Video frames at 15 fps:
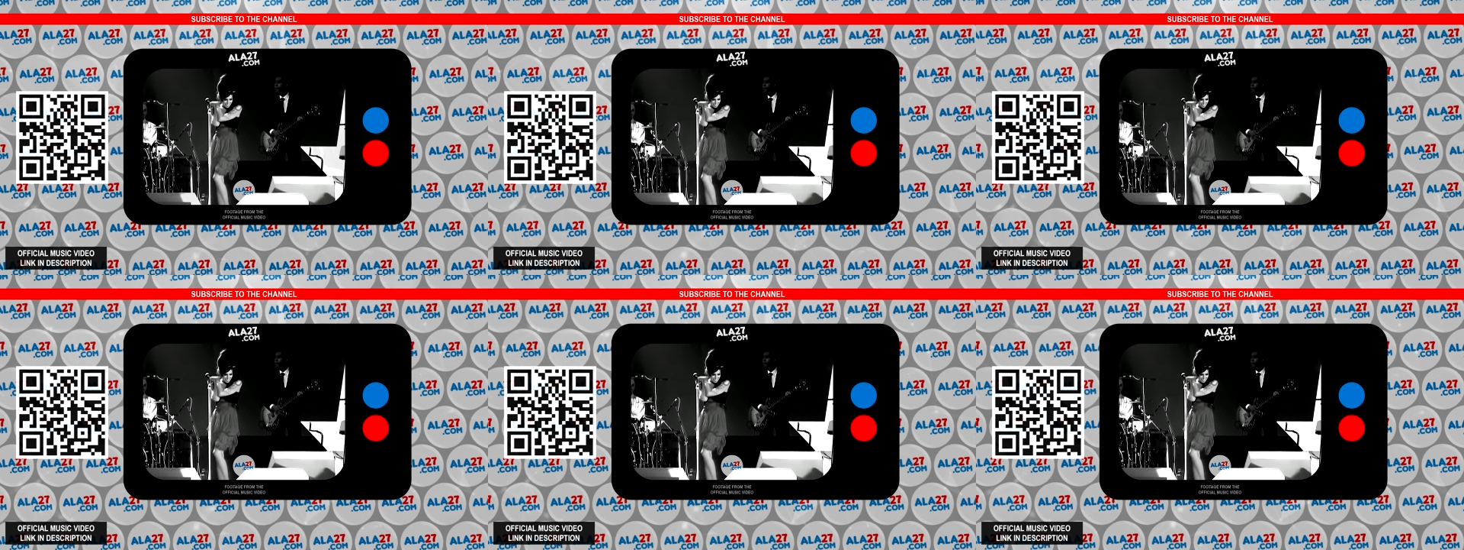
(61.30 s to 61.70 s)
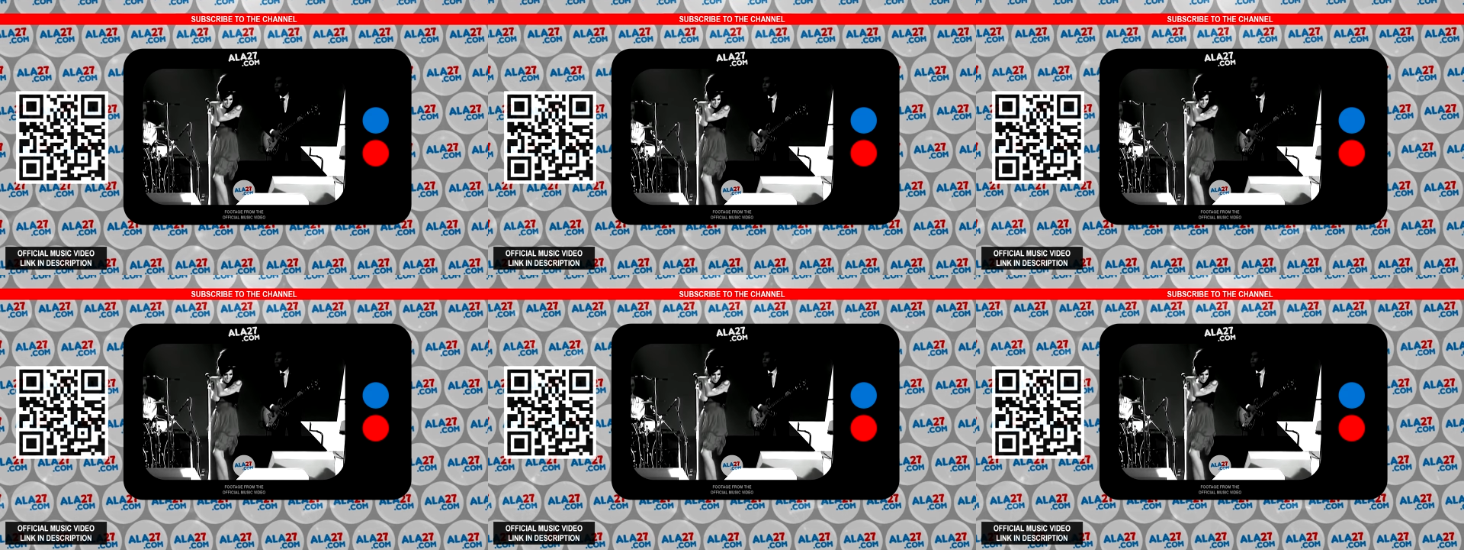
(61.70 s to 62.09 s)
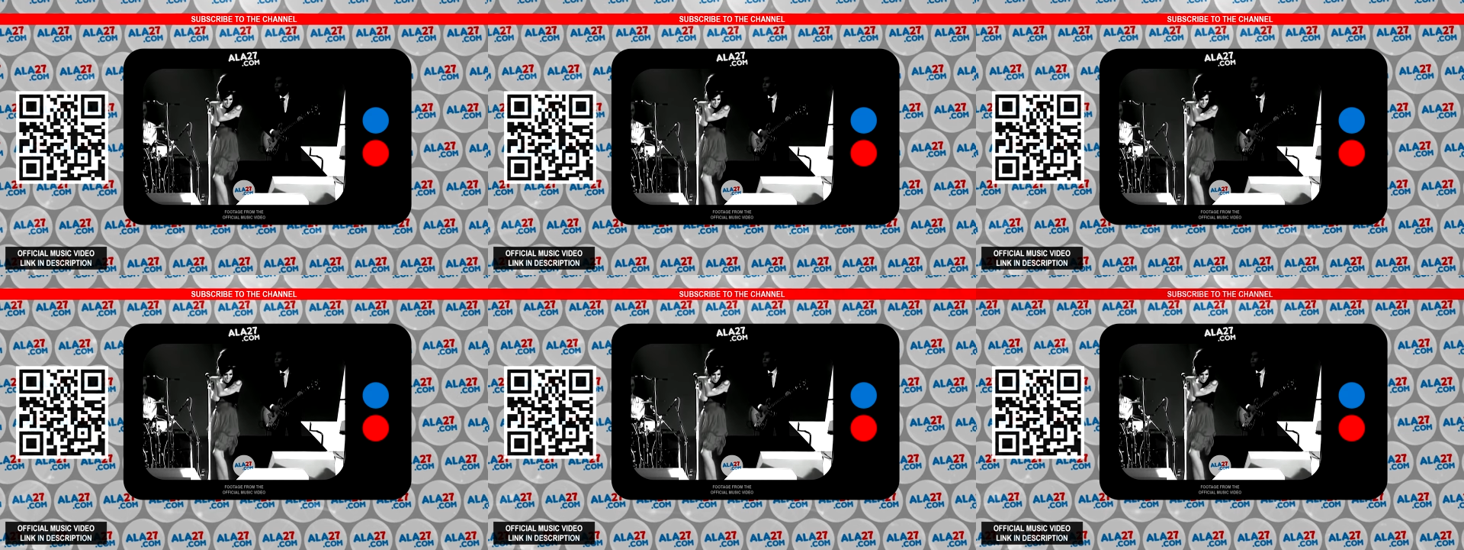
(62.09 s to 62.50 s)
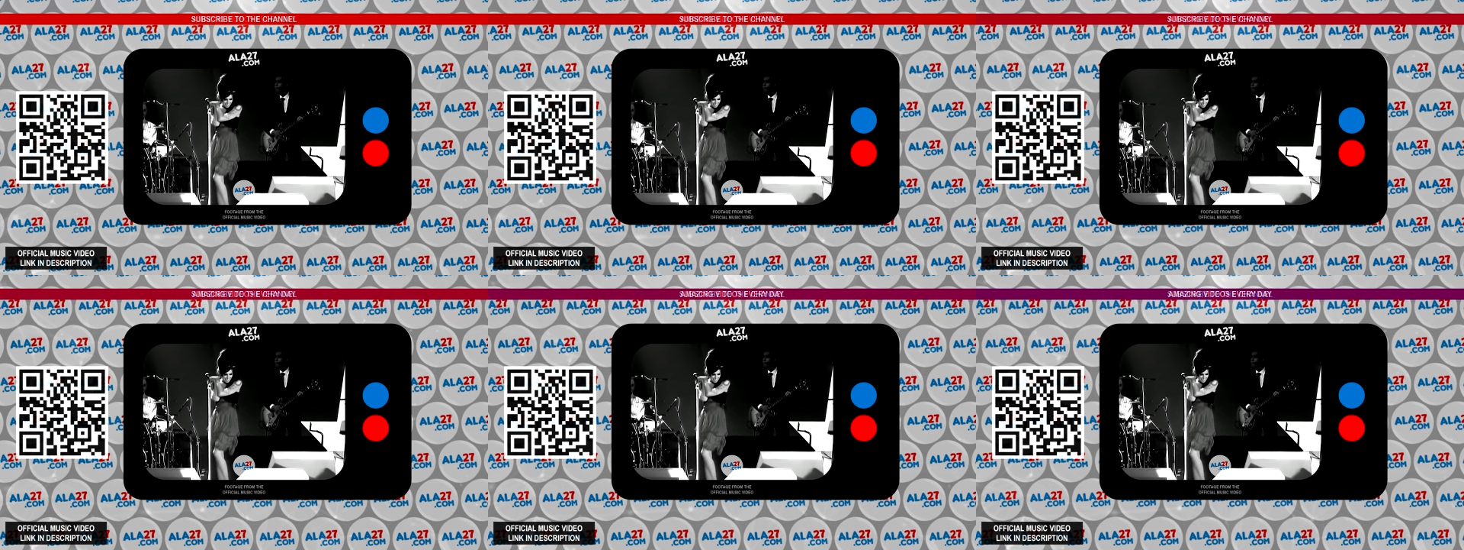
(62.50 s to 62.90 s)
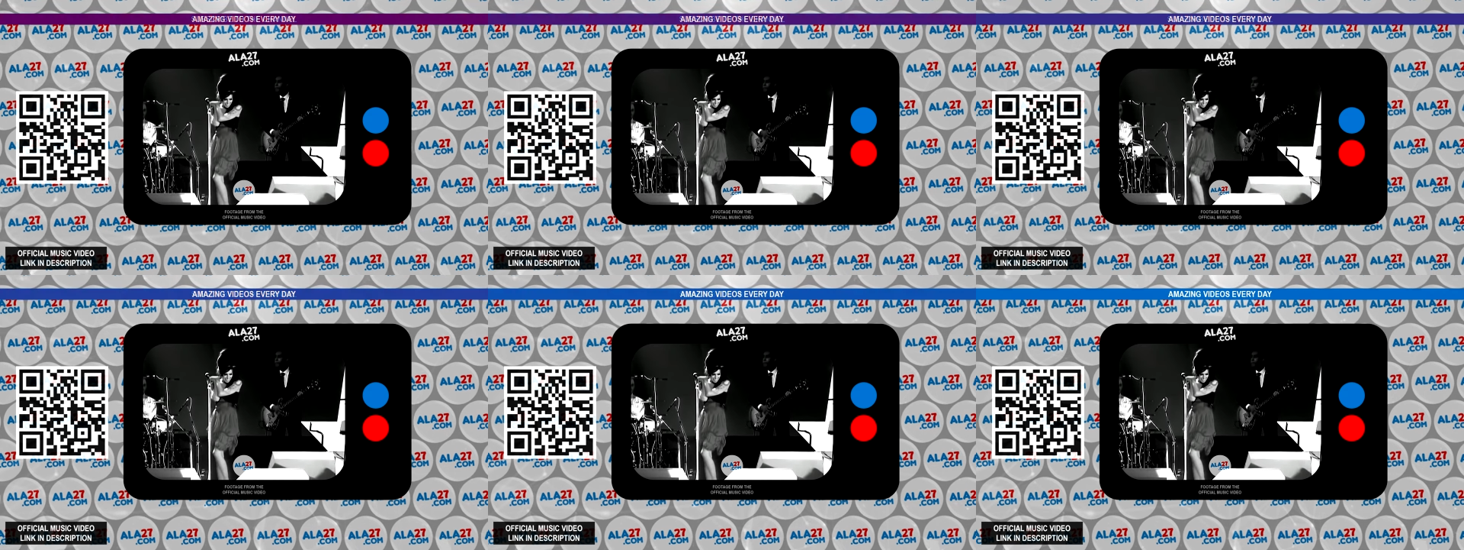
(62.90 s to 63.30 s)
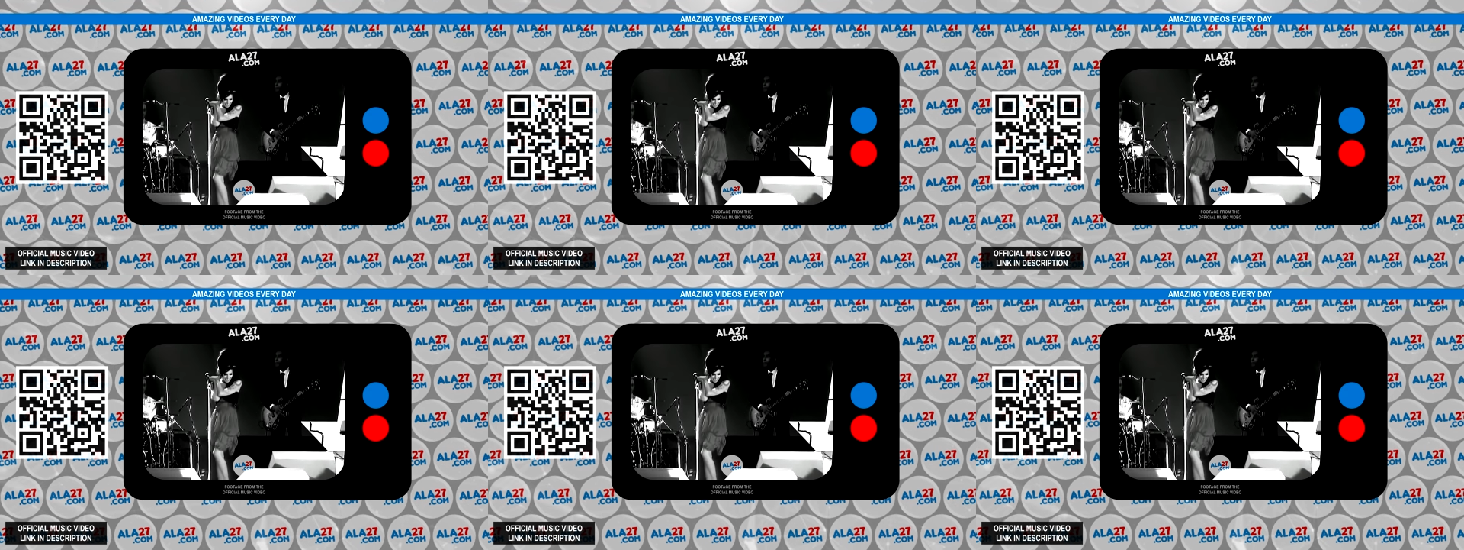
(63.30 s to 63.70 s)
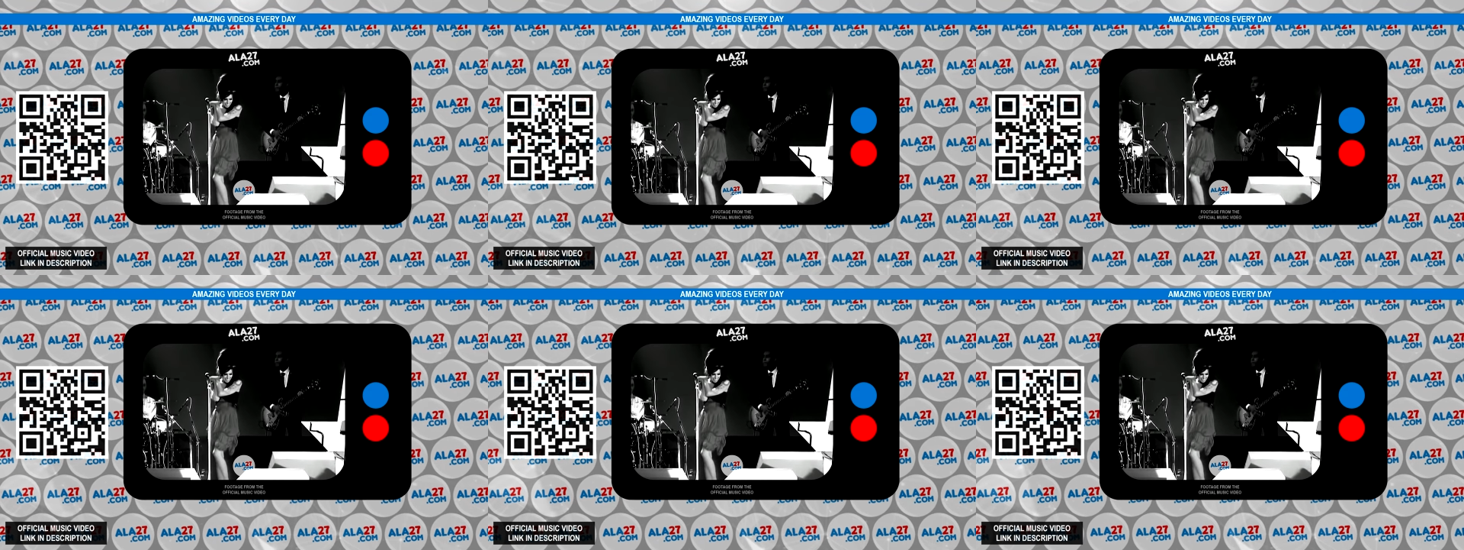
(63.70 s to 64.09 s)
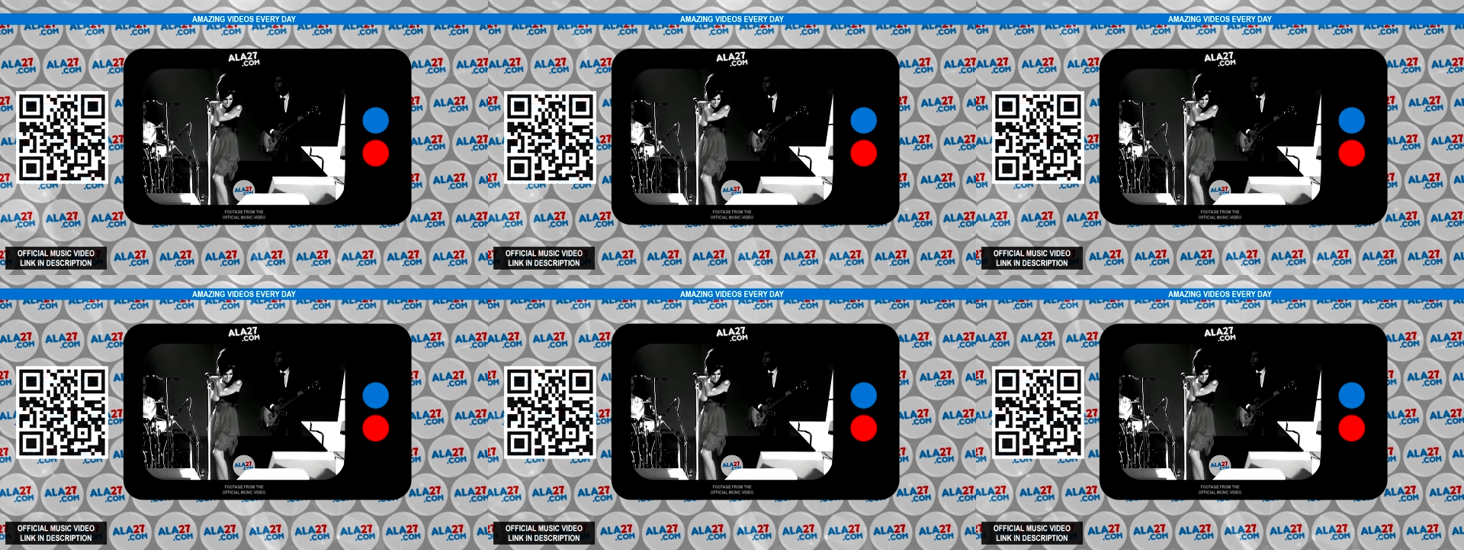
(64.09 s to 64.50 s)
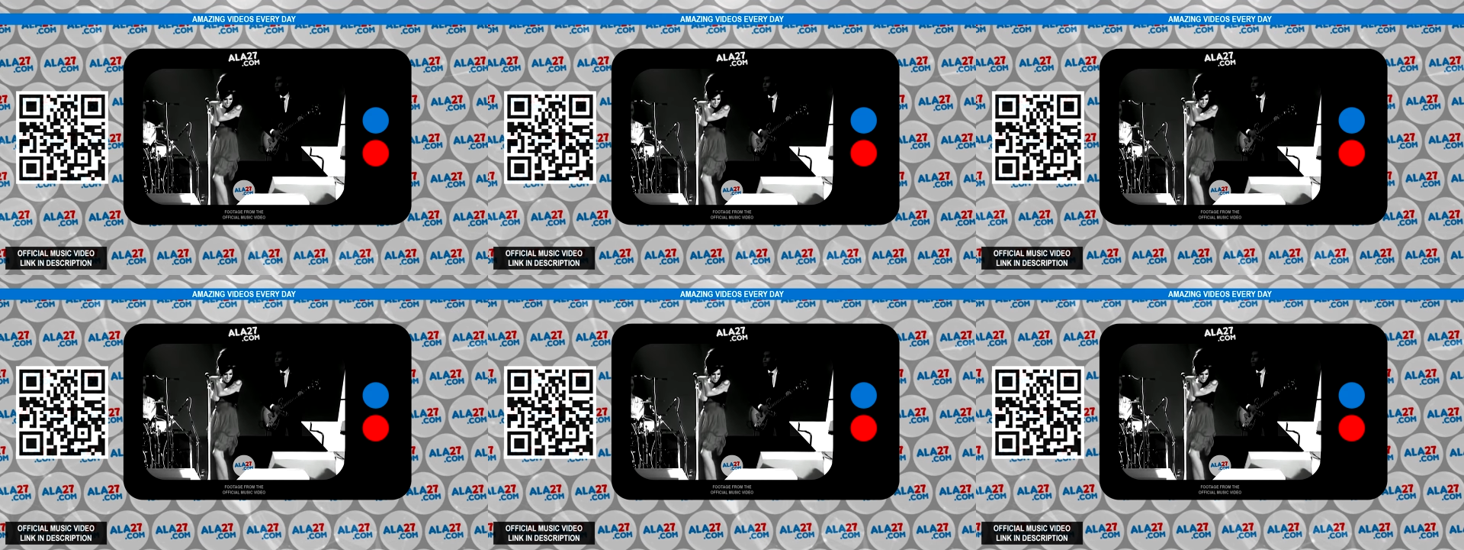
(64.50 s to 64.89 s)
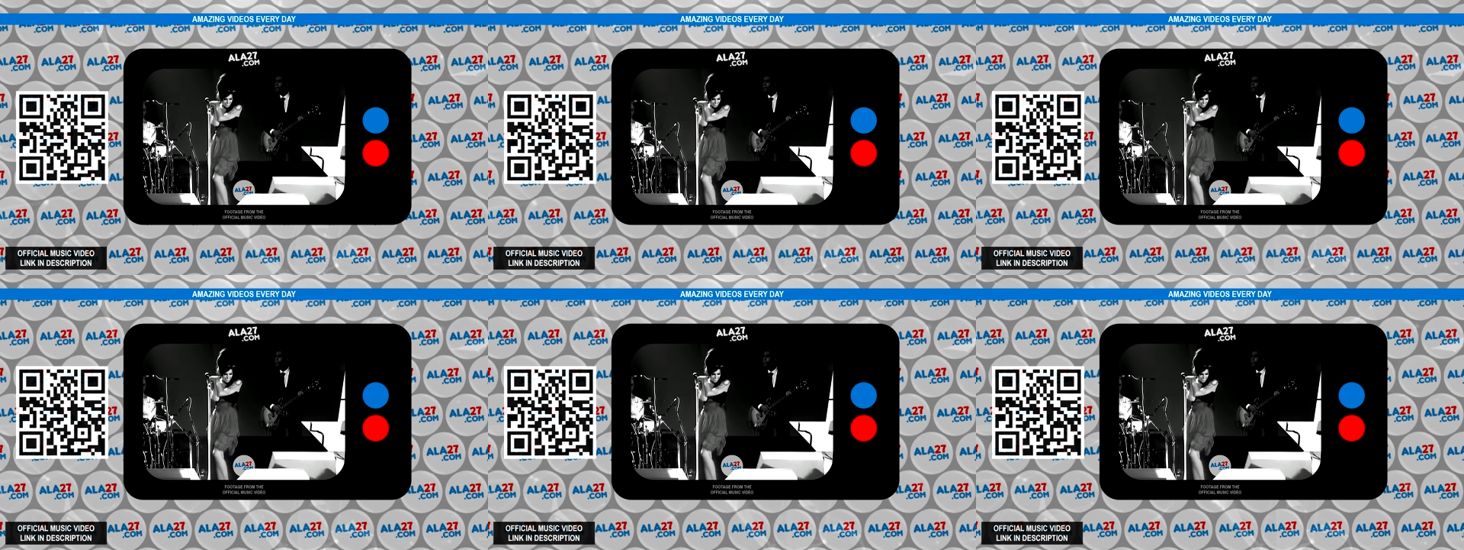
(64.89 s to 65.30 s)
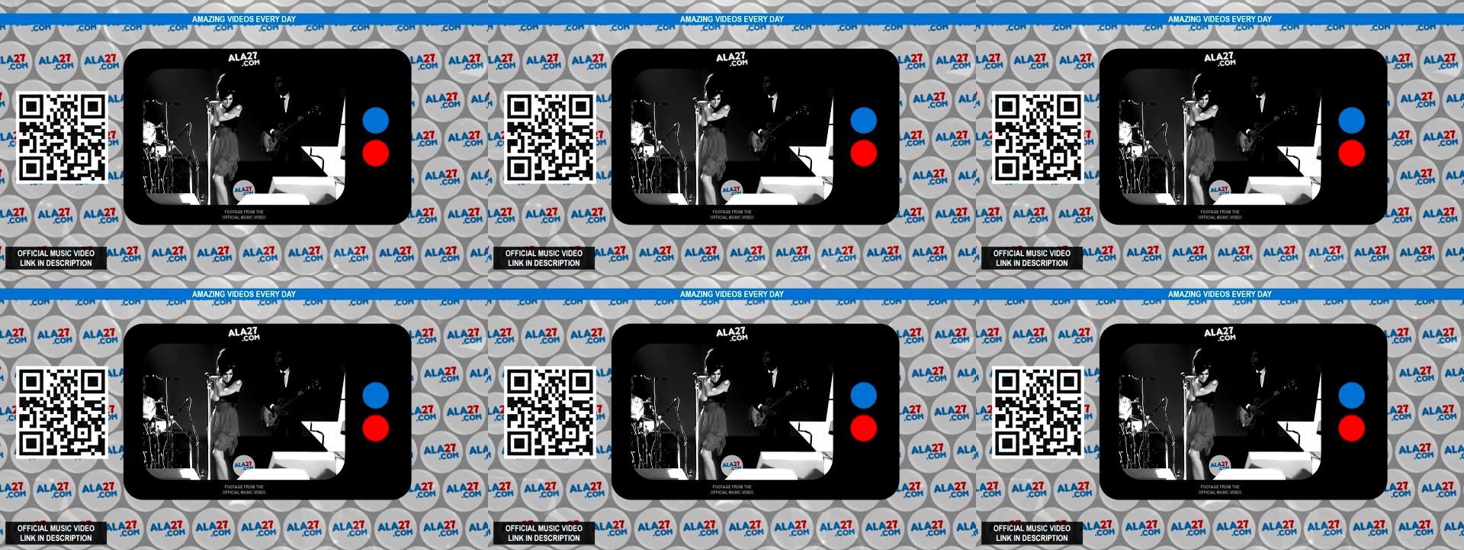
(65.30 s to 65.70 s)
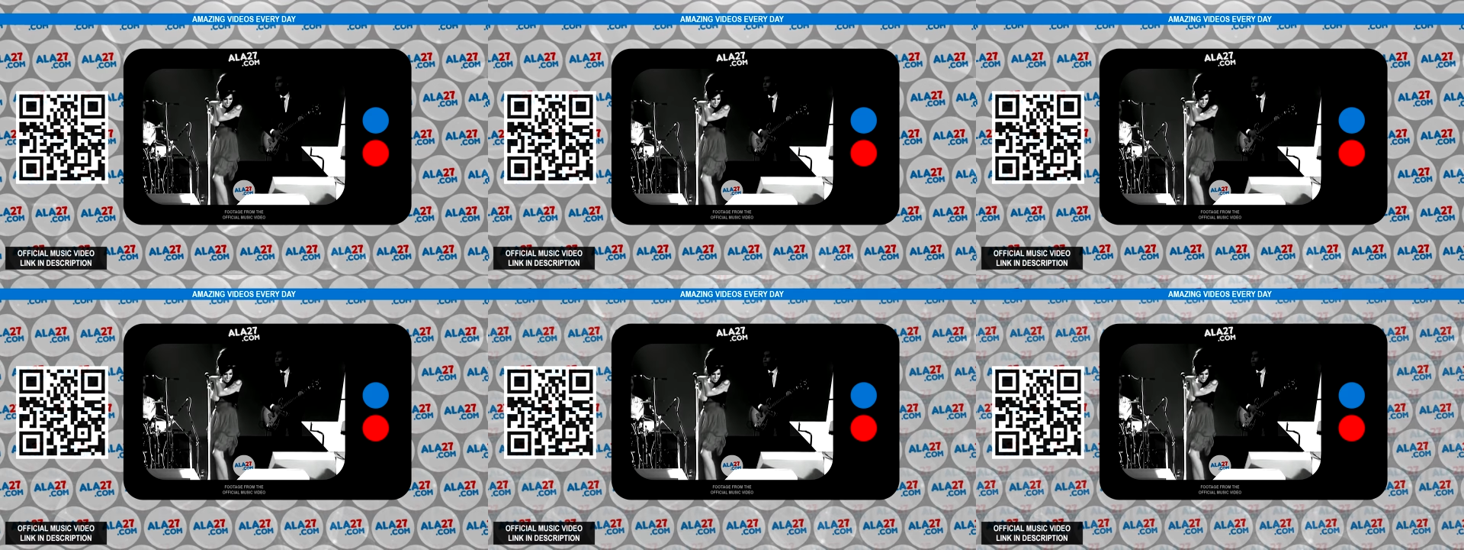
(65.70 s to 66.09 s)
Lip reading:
[unreadable: no face in view]